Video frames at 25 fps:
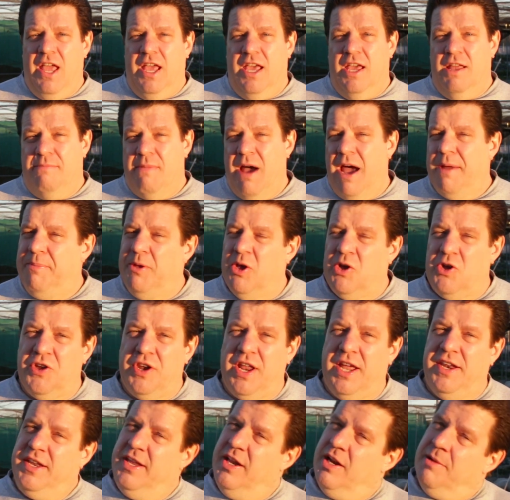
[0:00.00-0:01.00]
It might be a
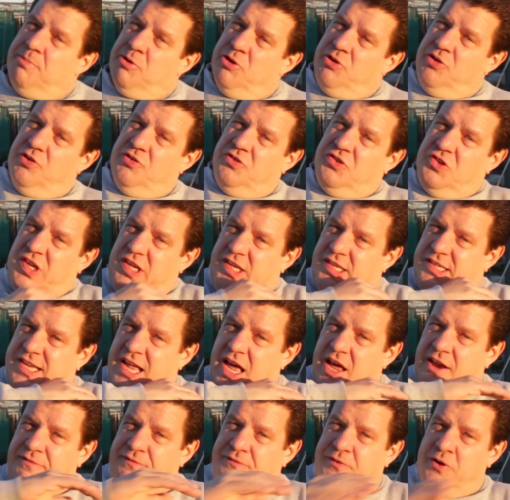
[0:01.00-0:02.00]
good idea to put your sheets
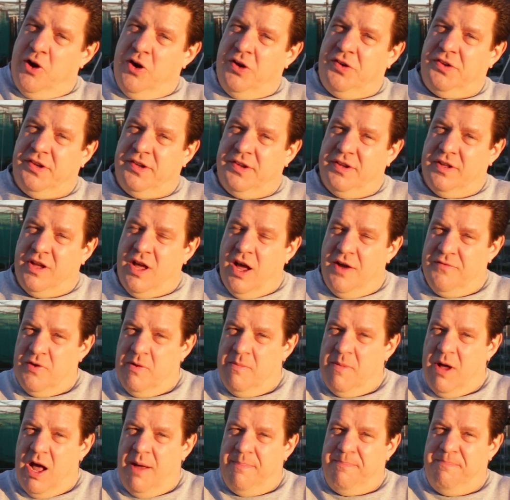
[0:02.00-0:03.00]
on first, cover
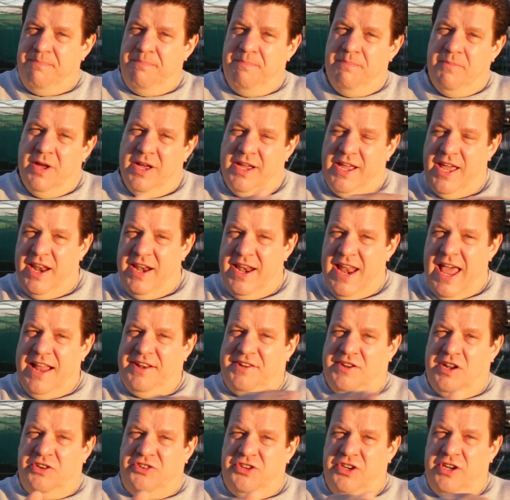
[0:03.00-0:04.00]
them up, again,
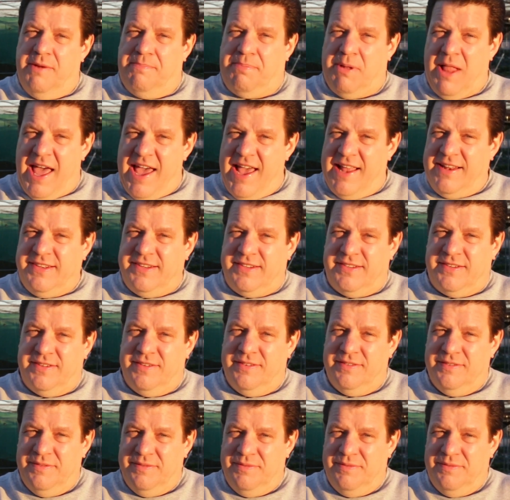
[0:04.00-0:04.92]
not touching the plants,